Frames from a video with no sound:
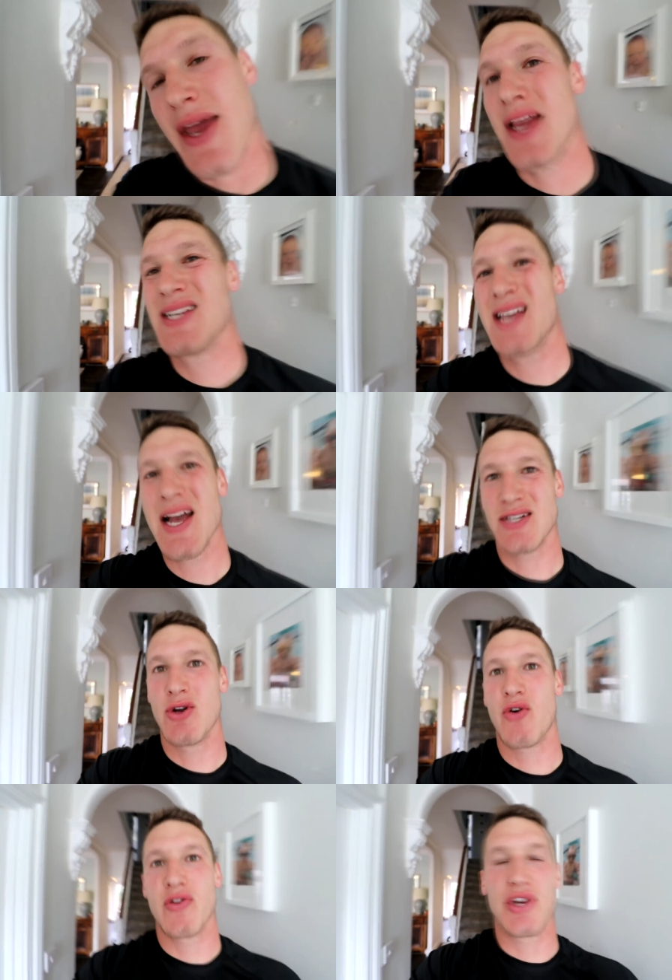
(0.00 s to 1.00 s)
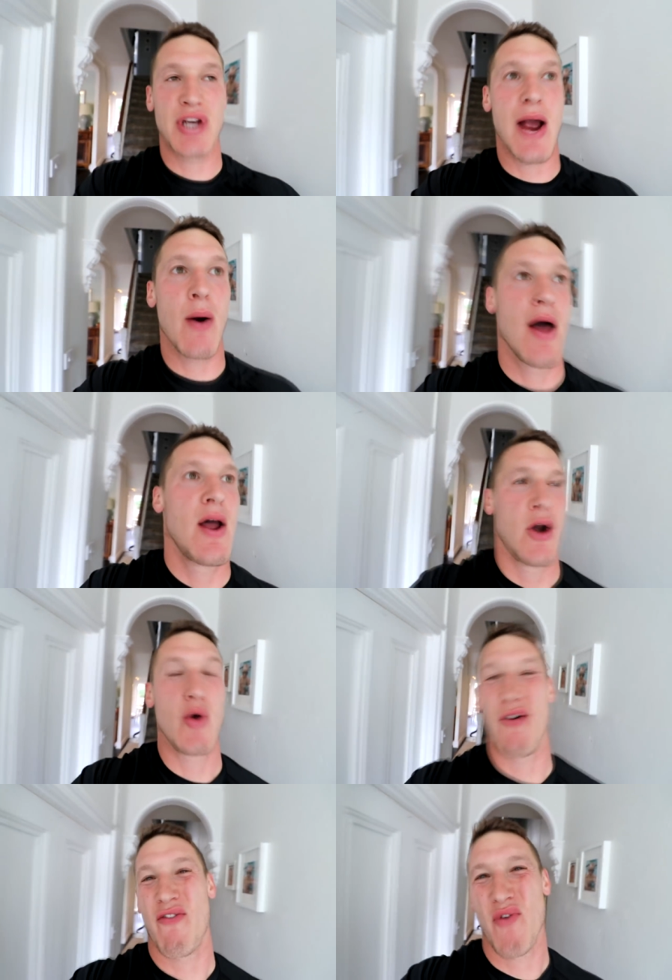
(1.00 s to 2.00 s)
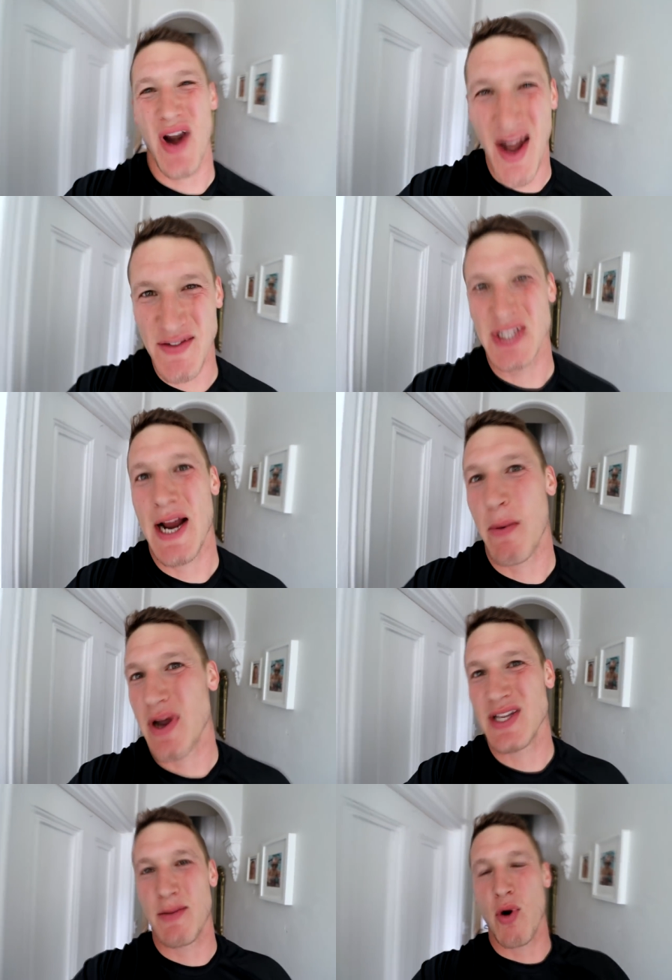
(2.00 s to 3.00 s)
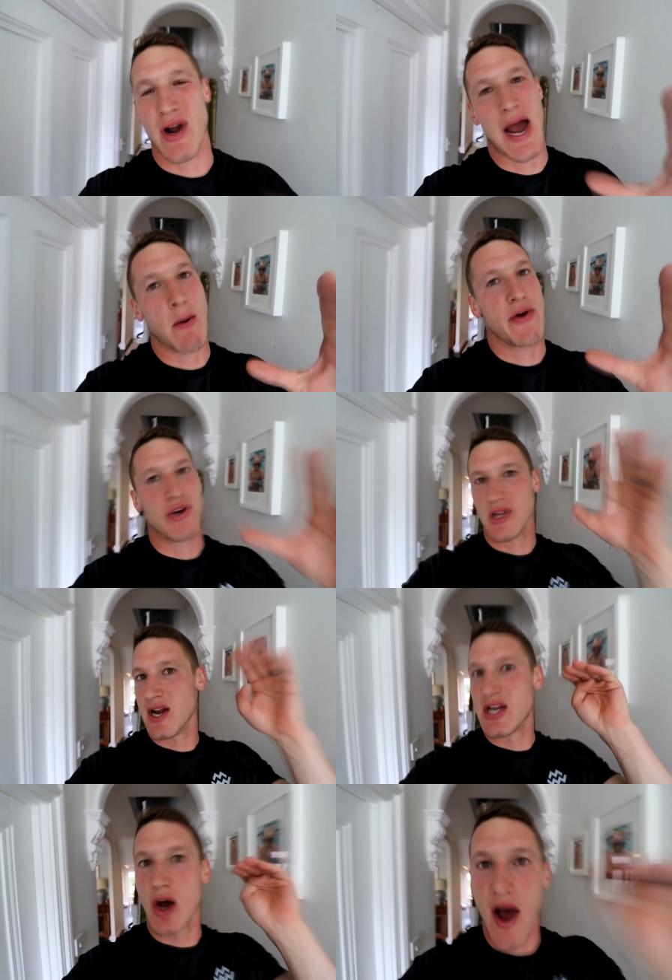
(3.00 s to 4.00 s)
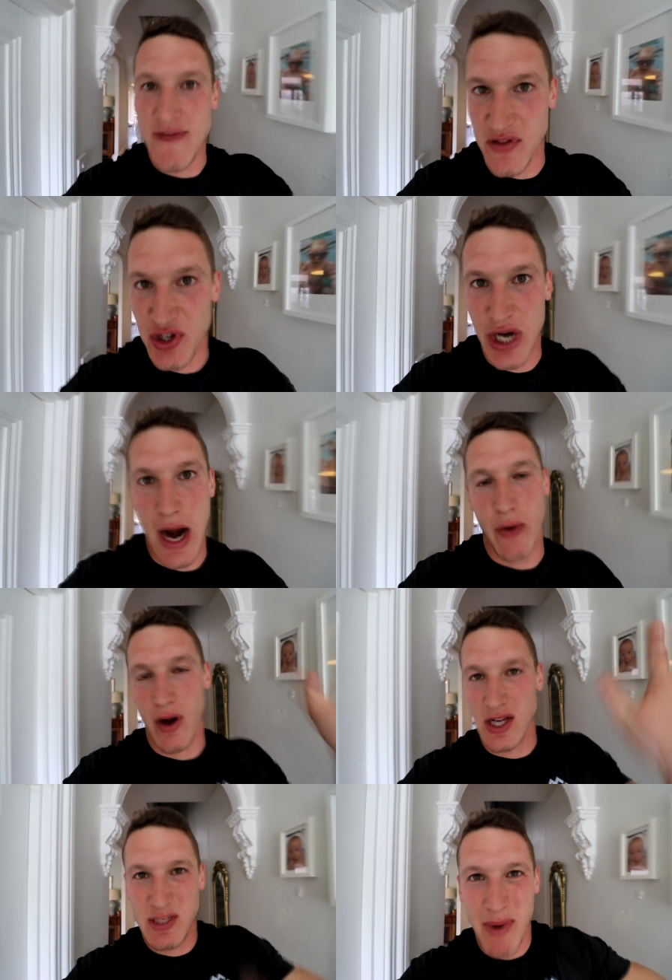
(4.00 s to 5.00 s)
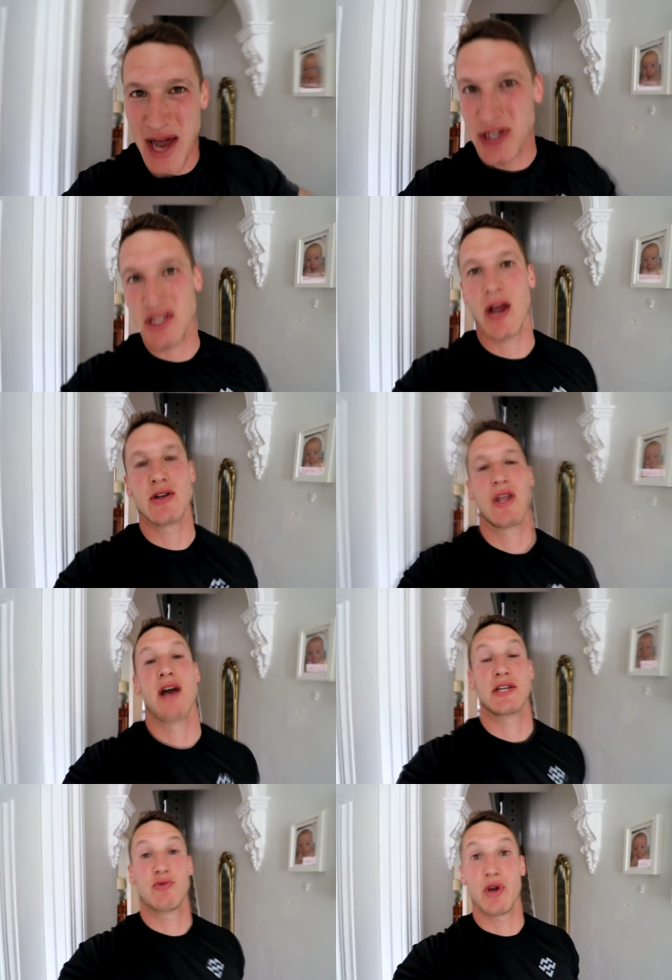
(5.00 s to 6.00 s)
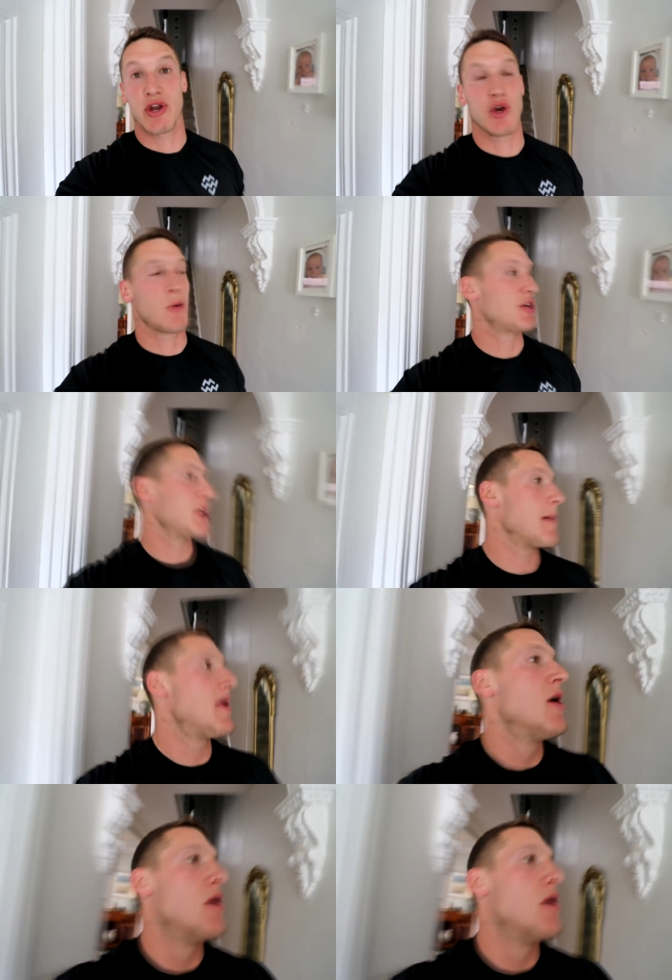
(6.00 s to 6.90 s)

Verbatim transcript: is Says Luca in the shower. Luca friggin' loves a shower. He's at the point now where he just like dives in the shower and like splashes and goes nuts. It's really cute watching him.